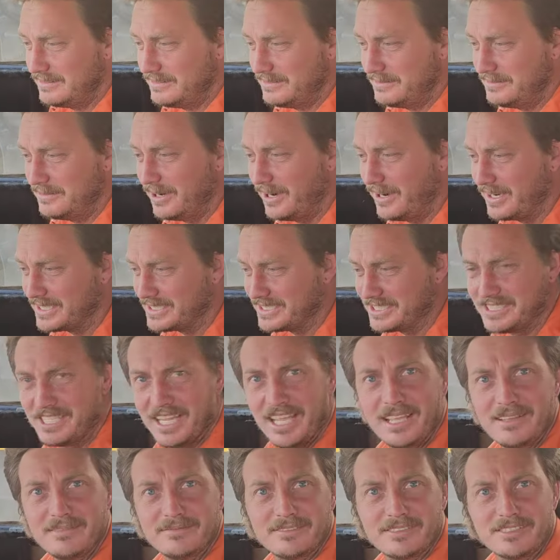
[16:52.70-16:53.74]
Well, it
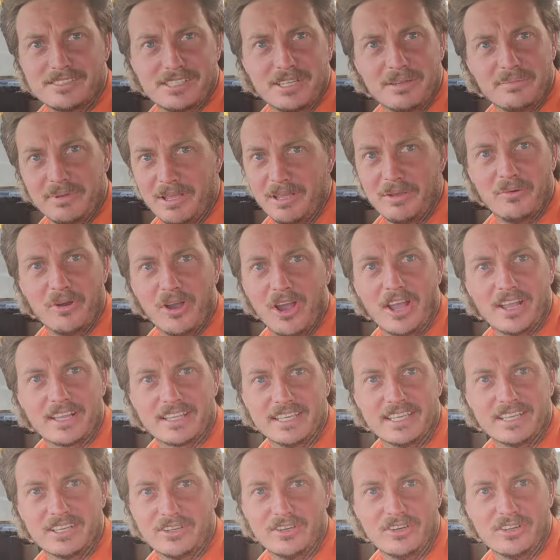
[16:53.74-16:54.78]
seems to be
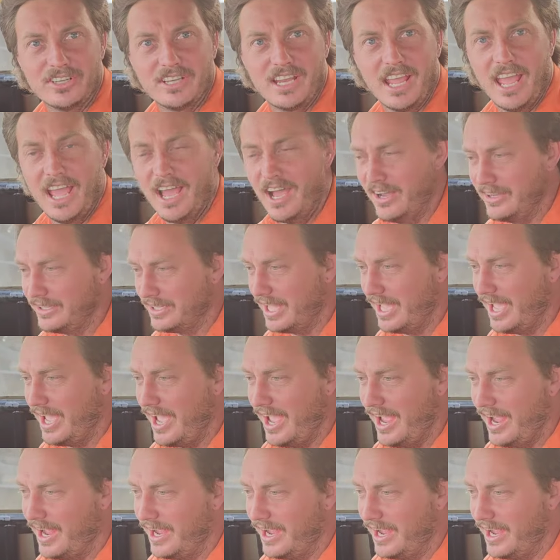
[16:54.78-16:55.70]
working good now, yeah.